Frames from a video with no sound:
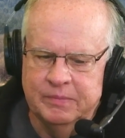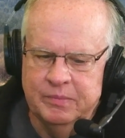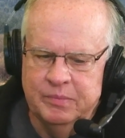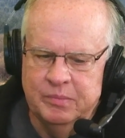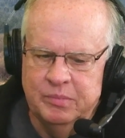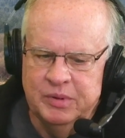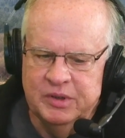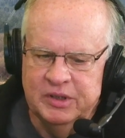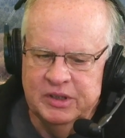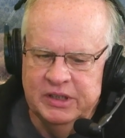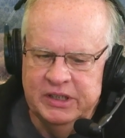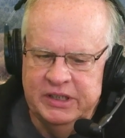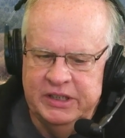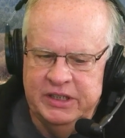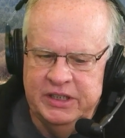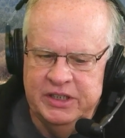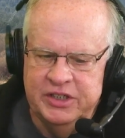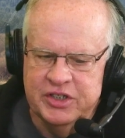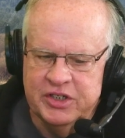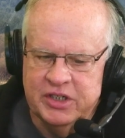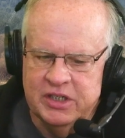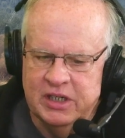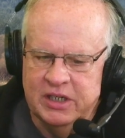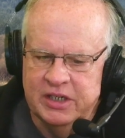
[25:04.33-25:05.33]

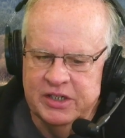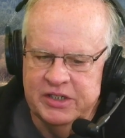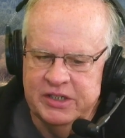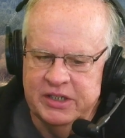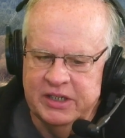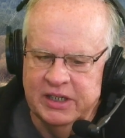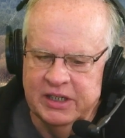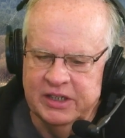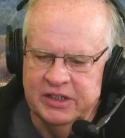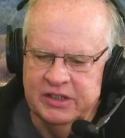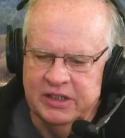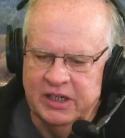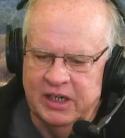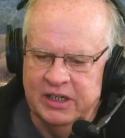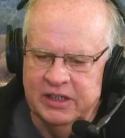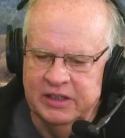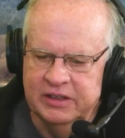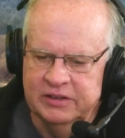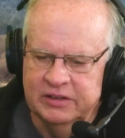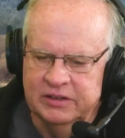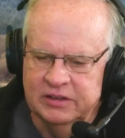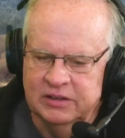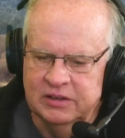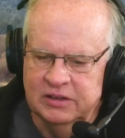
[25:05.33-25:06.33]
Please contact
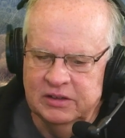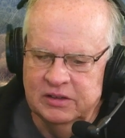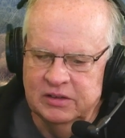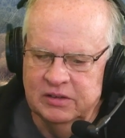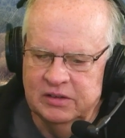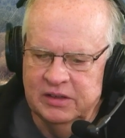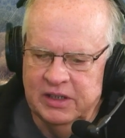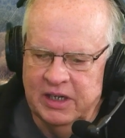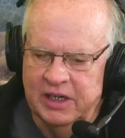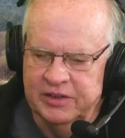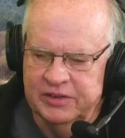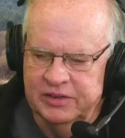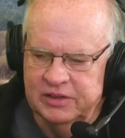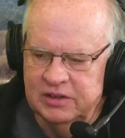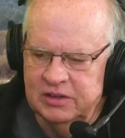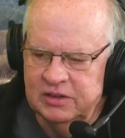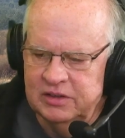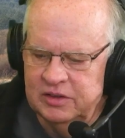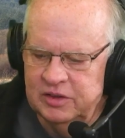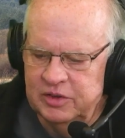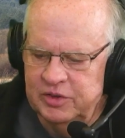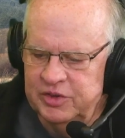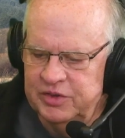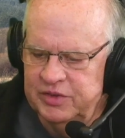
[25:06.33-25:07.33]
either Heather,
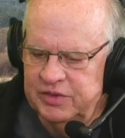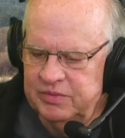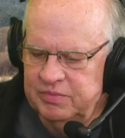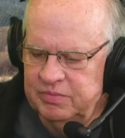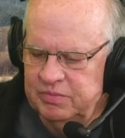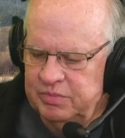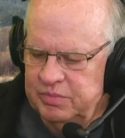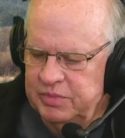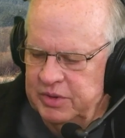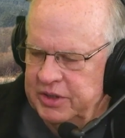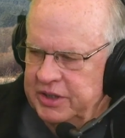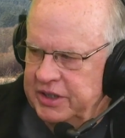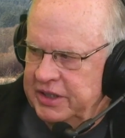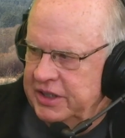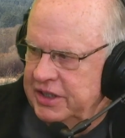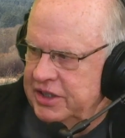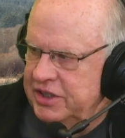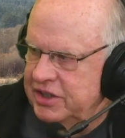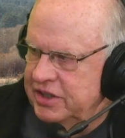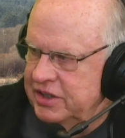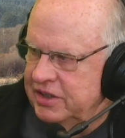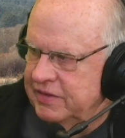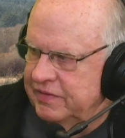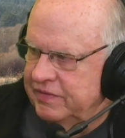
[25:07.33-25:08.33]
who's pretty
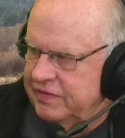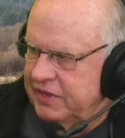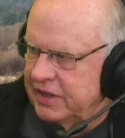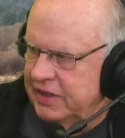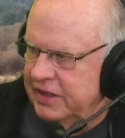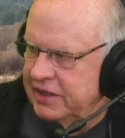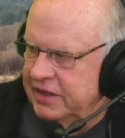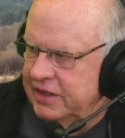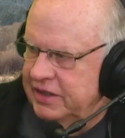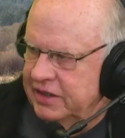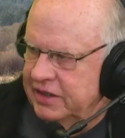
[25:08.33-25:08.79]
easy to find